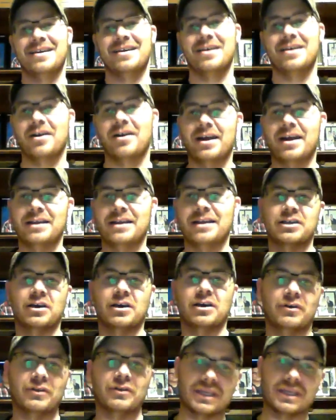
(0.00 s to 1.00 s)
All right,
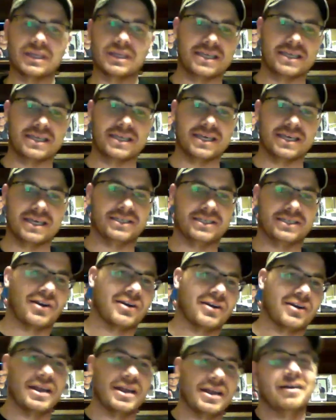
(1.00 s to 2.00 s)
so let's get
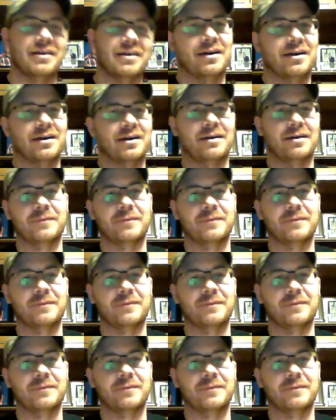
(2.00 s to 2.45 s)
started here.